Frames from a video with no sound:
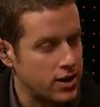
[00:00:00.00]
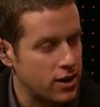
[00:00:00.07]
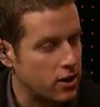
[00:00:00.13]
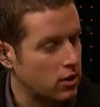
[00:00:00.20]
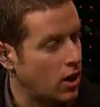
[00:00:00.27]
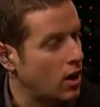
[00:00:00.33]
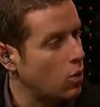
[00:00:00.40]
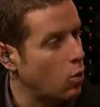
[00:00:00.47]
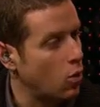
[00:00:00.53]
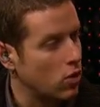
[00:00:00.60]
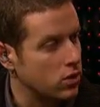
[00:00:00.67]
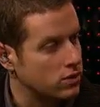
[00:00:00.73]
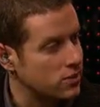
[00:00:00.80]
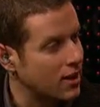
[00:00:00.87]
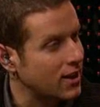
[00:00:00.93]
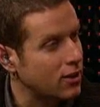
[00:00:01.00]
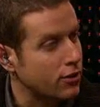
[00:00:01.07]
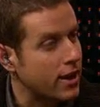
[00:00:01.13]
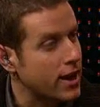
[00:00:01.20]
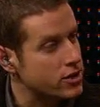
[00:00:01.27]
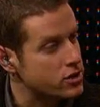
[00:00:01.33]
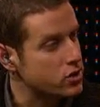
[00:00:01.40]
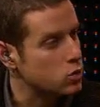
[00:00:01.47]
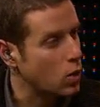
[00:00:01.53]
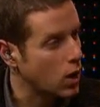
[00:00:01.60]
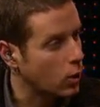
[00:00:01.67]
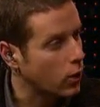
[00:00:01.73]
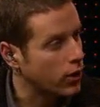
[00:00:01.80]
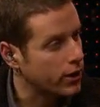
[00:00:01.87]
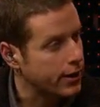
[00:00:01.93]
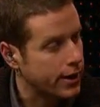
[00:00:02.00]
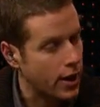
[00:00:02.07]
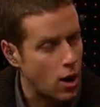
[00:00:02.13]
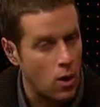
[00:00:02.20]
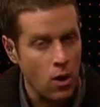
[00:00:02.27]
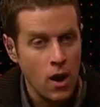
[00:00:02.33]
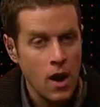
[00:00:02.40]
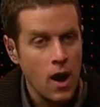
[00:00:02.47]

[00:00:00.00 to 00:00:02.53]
set it a lot of worlds, a lot of locations where we're going to go.